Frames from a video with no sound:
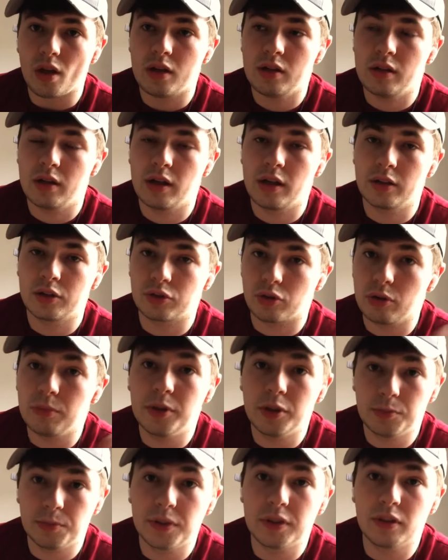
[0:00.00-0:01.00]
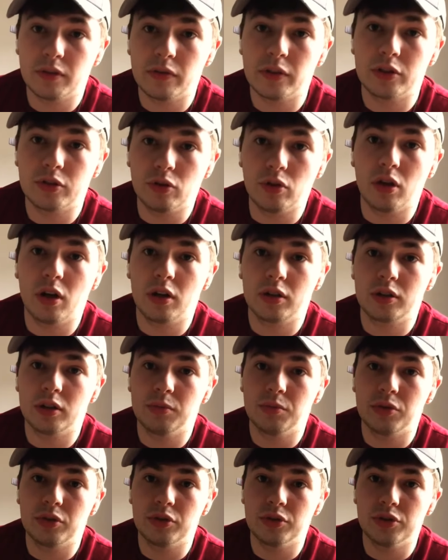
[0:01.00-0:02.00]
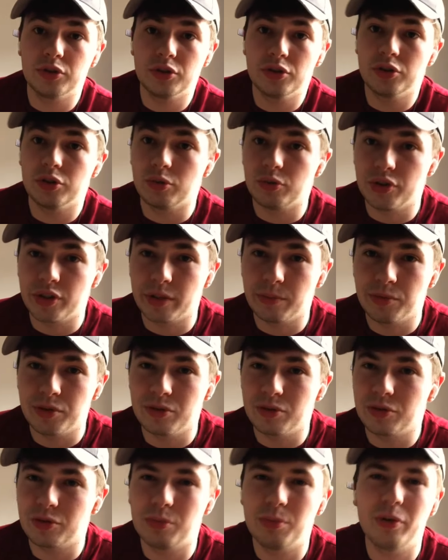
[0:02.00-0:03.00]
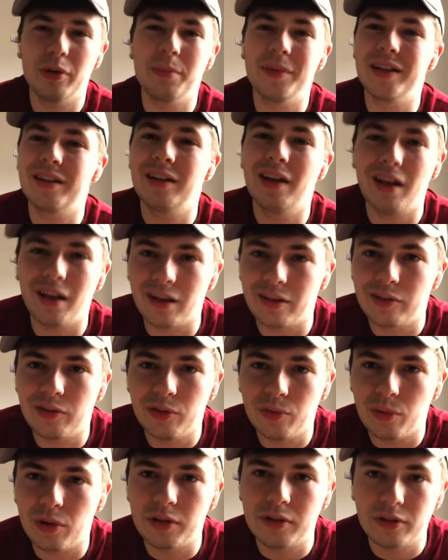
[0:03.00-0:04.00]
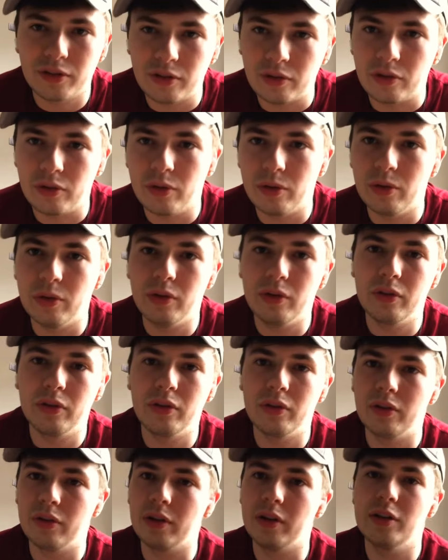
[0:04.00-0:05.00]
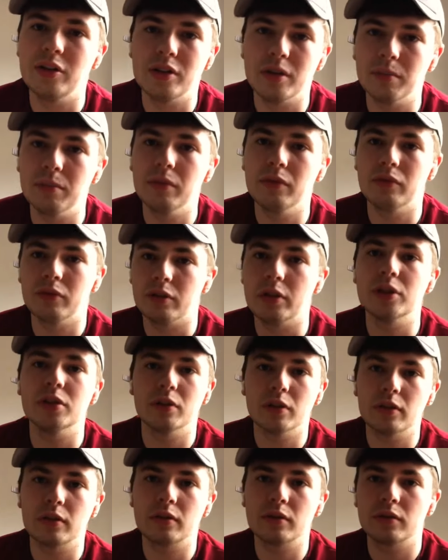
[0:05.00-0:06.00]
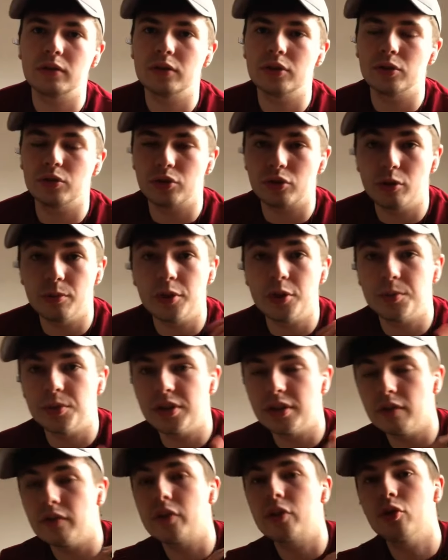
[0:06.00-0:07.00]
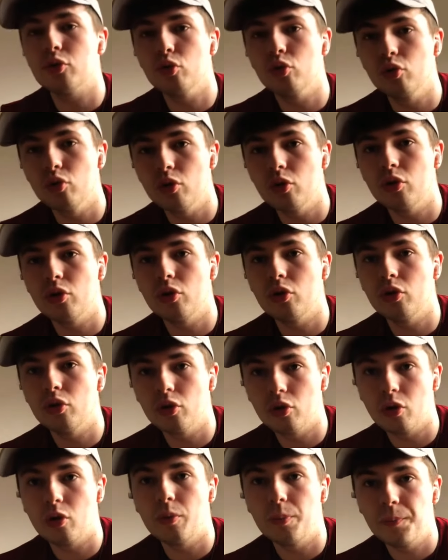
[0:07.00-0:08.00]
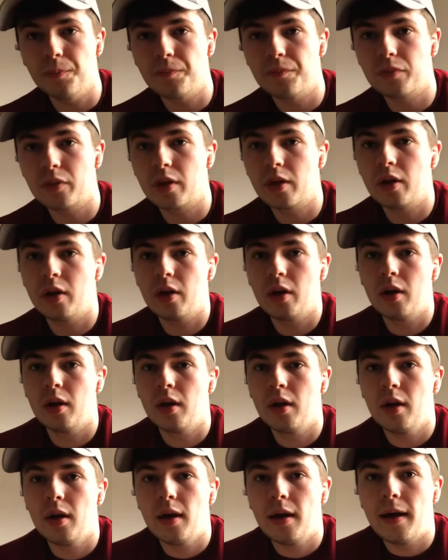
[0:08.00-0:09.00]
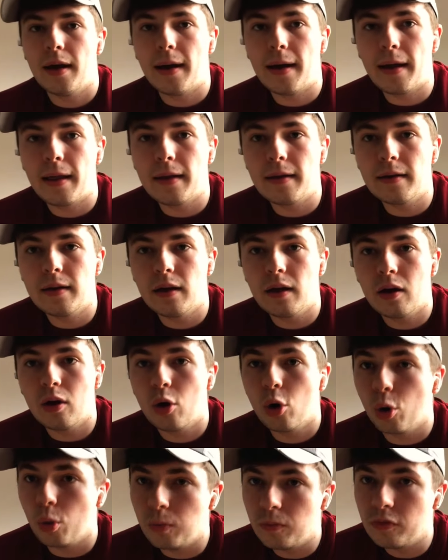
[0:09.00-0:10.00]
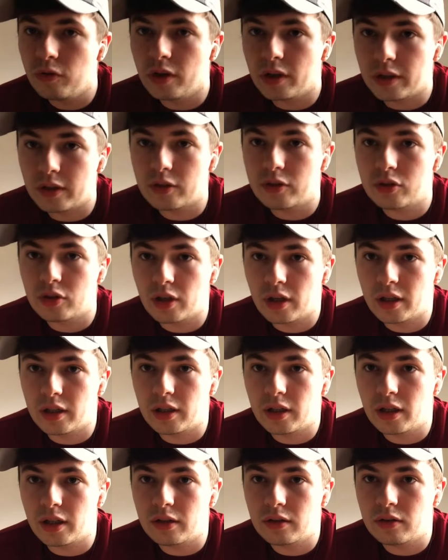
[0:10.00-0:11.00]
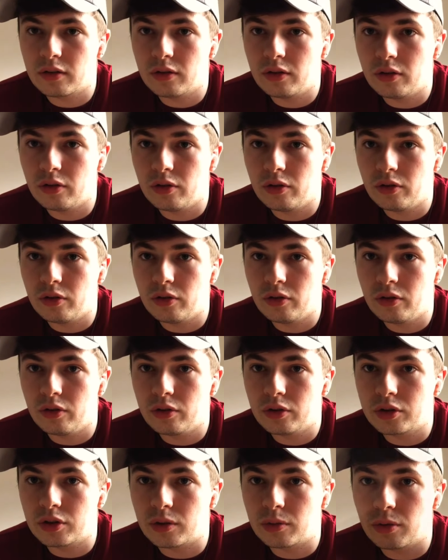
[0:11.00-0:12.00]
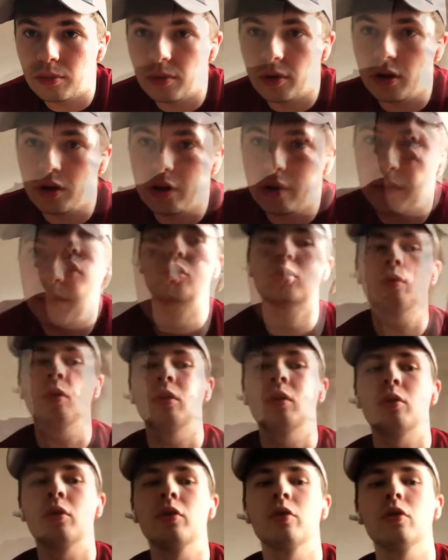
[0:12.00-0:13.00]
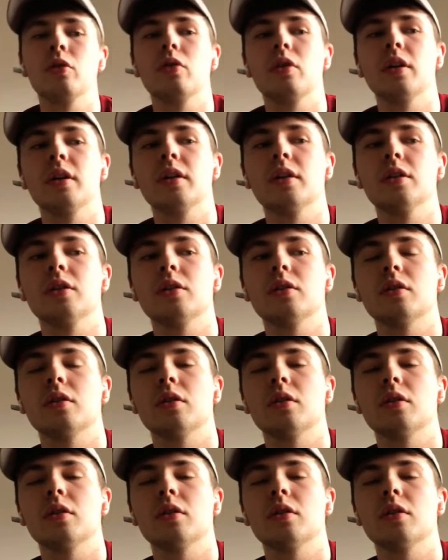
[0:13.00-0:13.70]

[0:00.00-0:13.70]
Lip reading: and it's going to be specific to lockdown because there's no gyms, there's no point in me telling you what to do in a gym if there is none. So it's going to be specific to your home, and hopefully try and get you your summer body. So what I'm going to do is